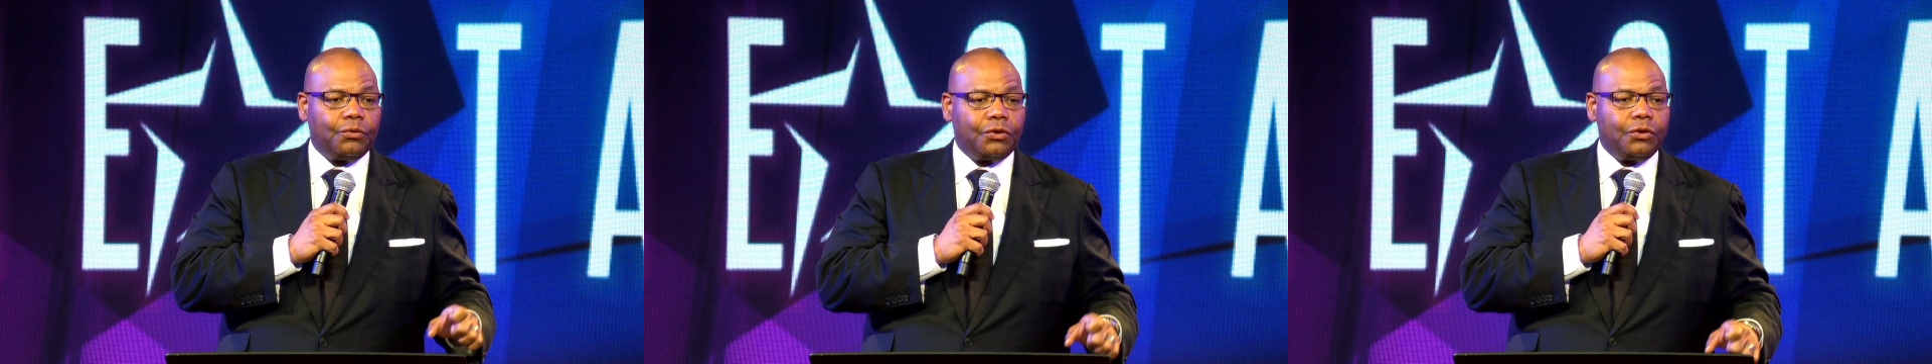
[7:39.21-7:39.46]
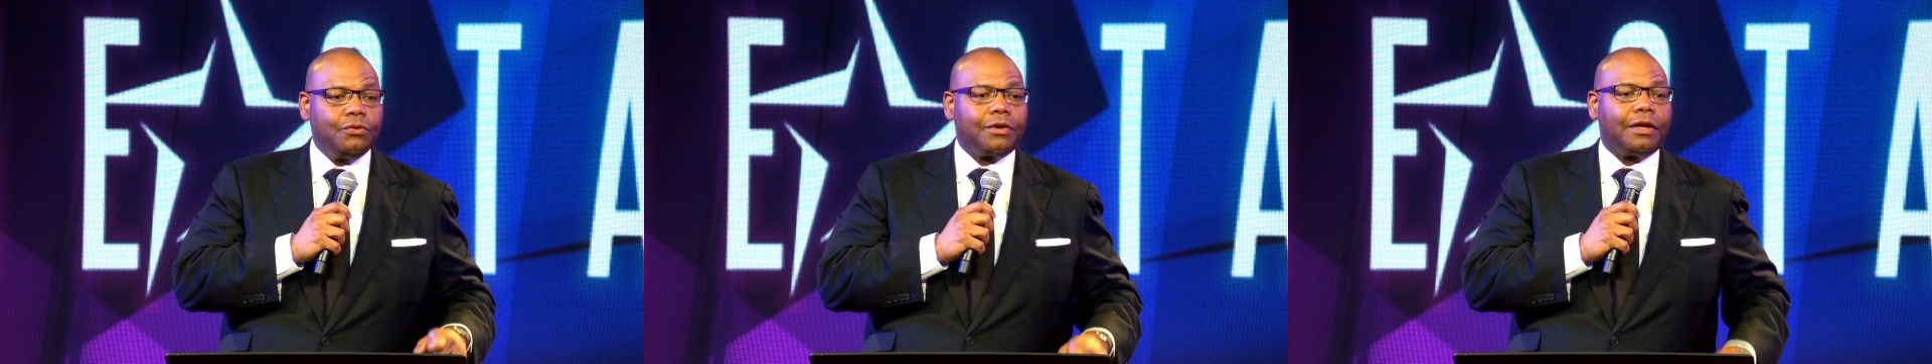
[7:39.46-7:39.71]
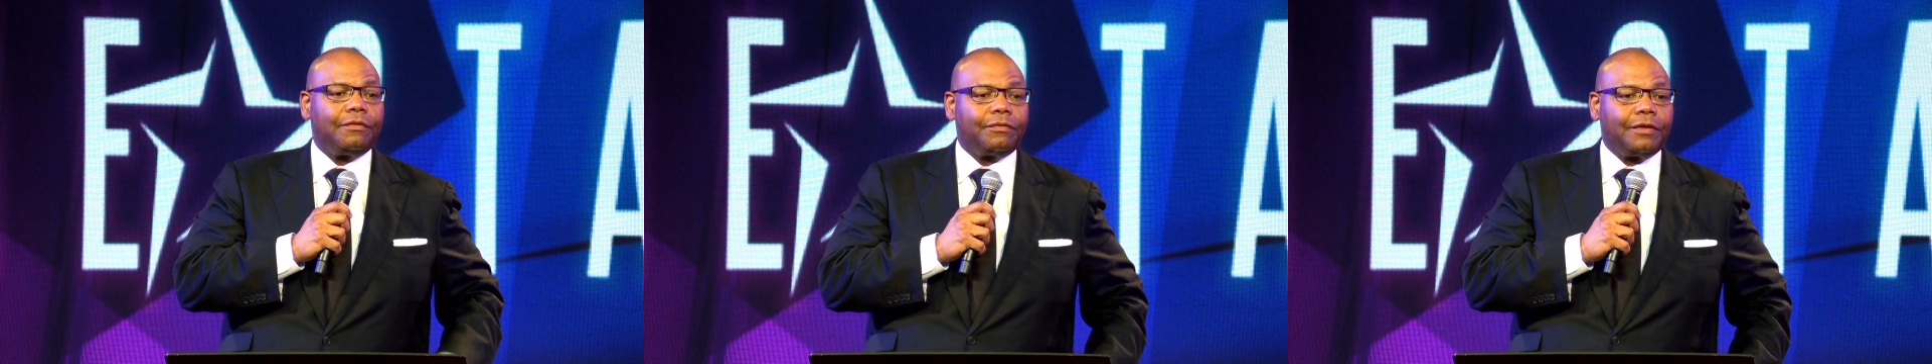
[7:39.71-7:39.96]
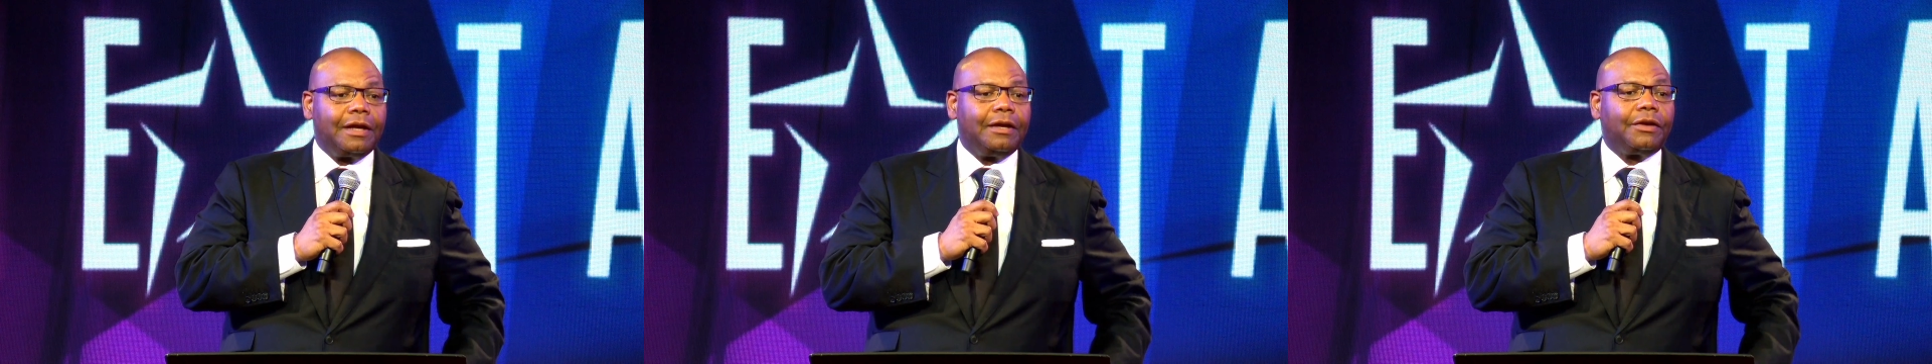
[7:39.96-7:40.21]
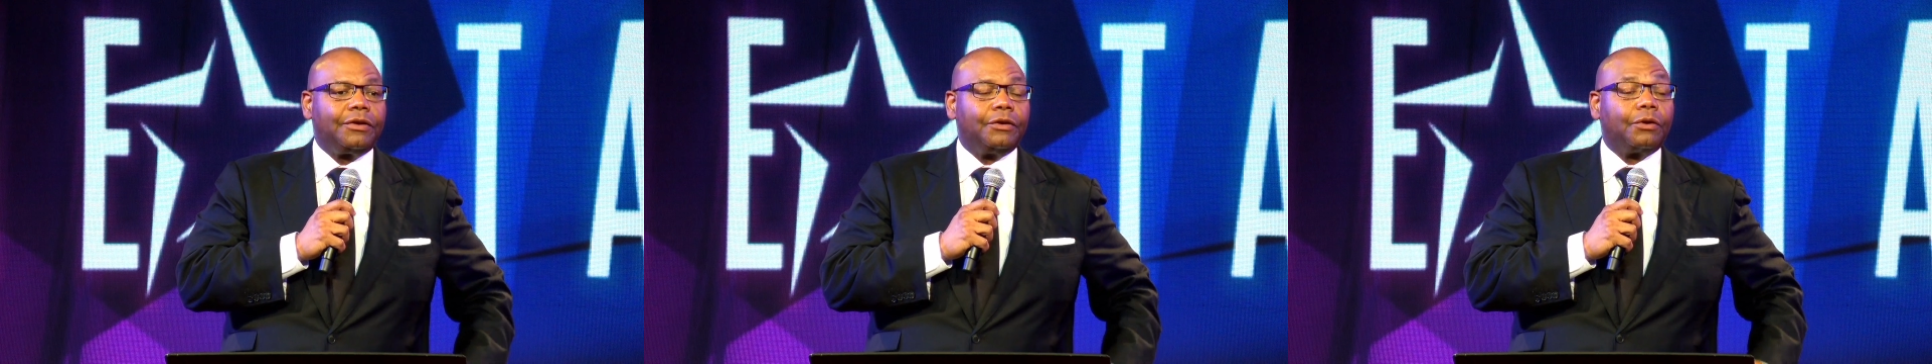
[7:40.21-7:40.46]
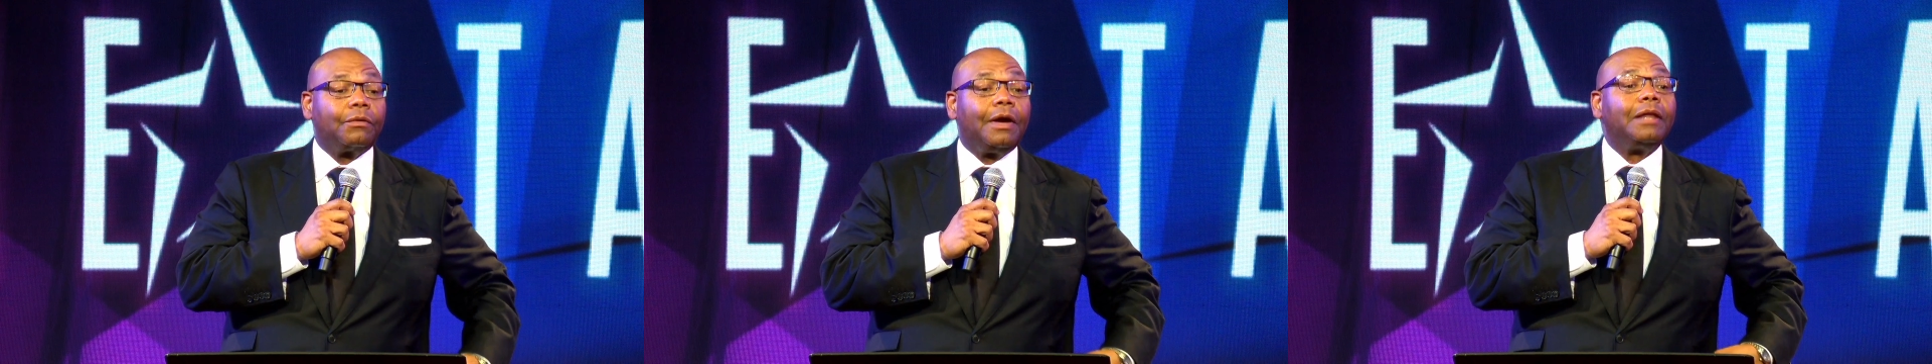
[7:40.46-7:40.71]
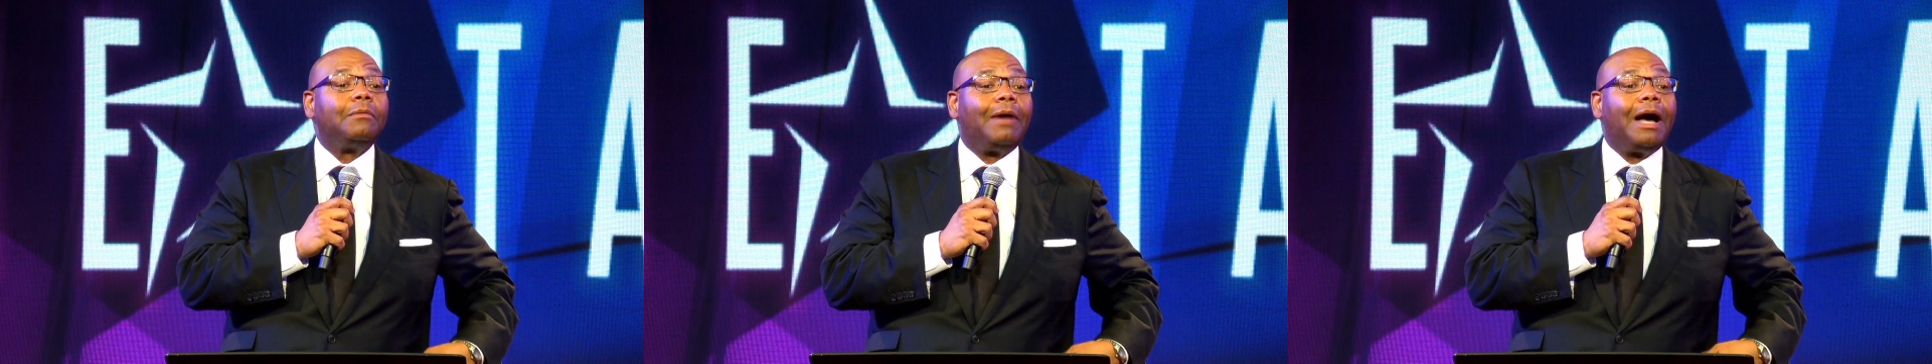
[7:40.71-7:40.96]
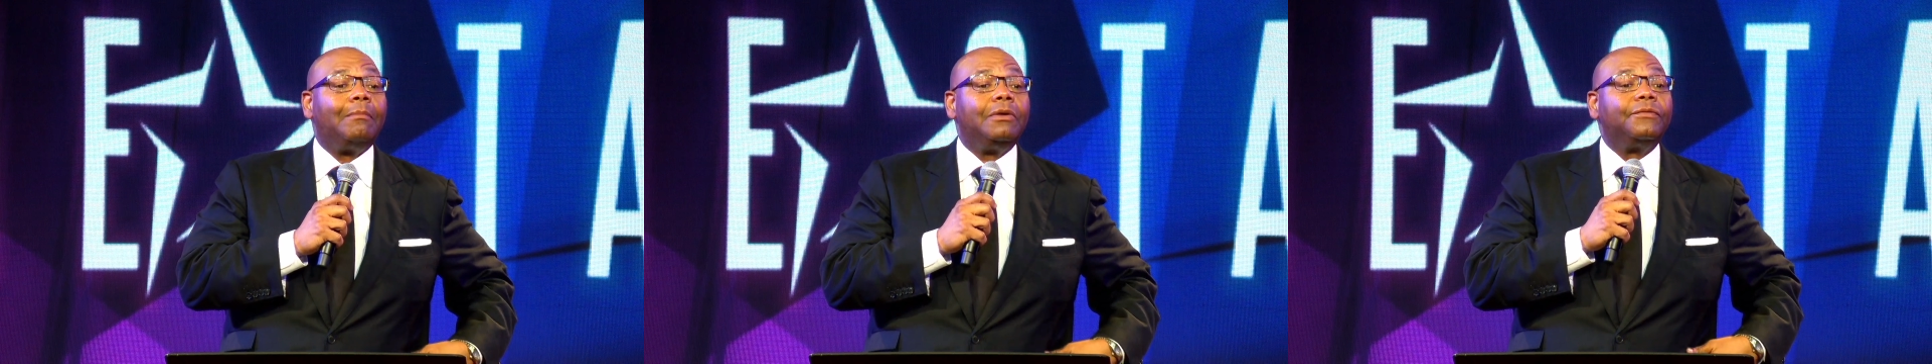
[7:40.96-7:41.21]
you can thank your
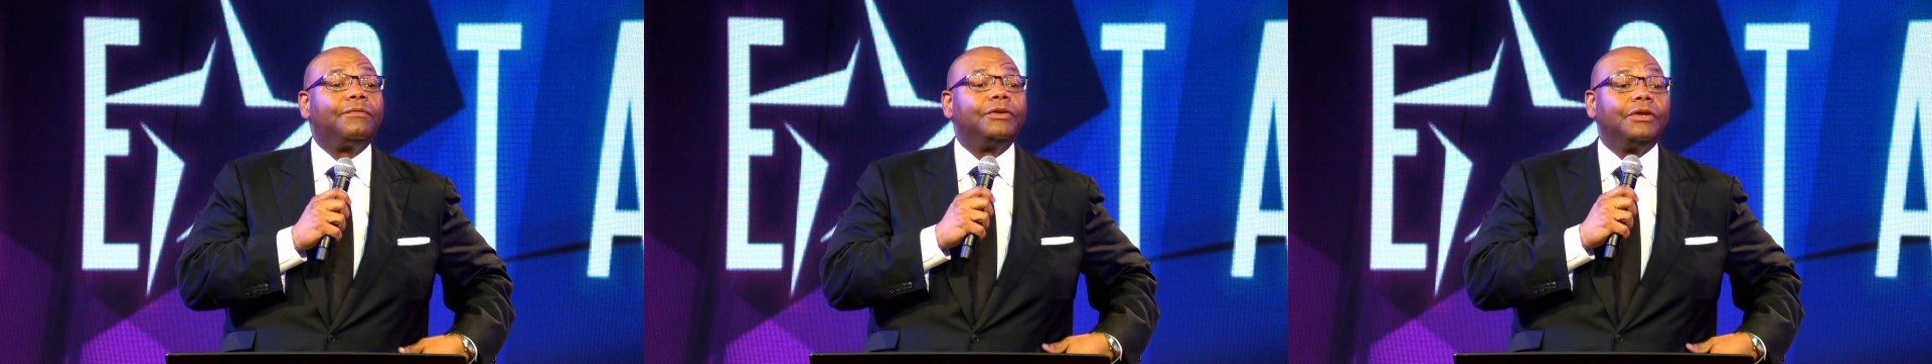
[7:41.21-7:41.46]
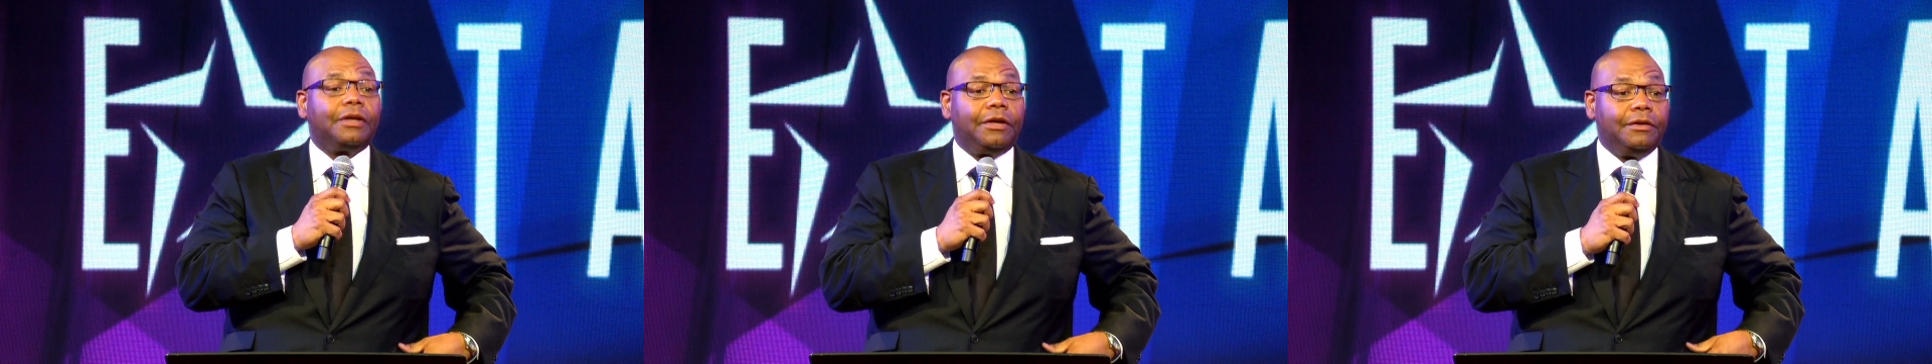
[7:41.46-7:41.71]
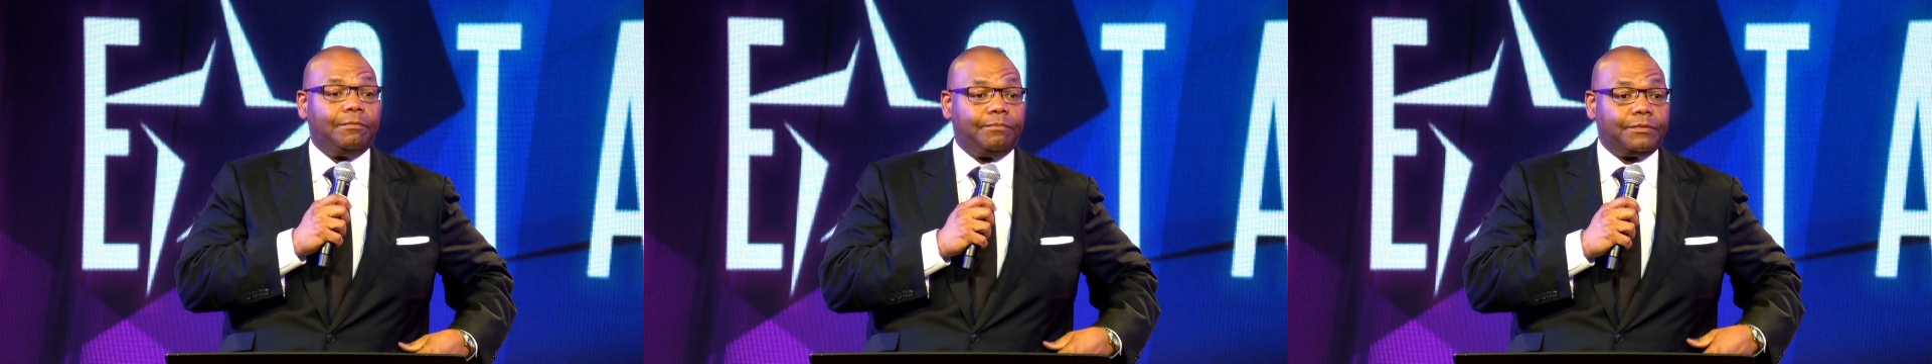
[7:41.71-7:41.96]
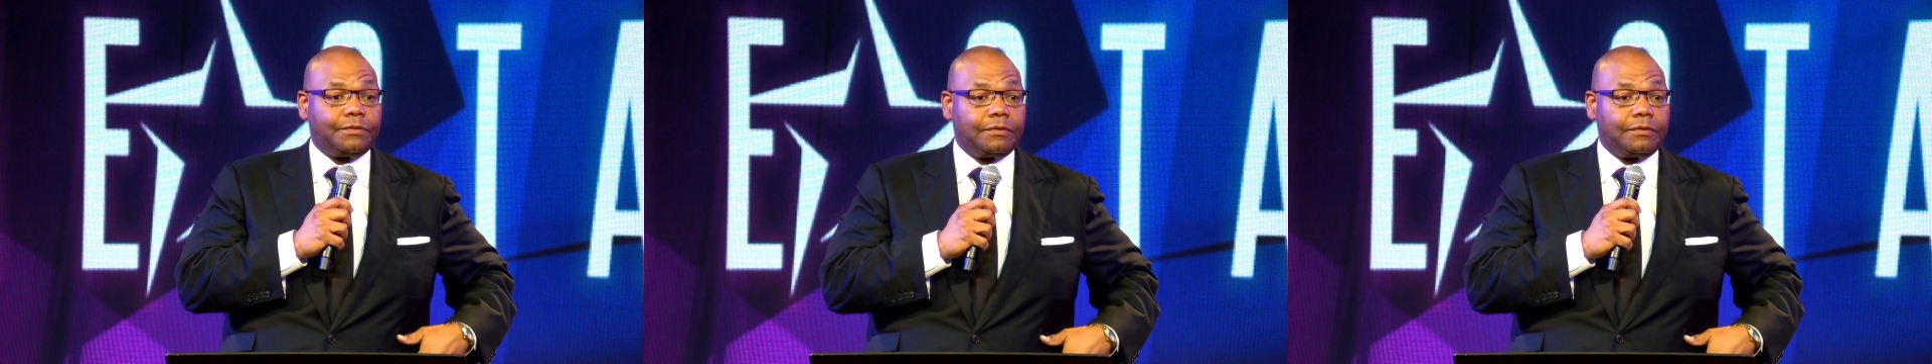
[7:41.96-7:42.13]
grandmama for your hips.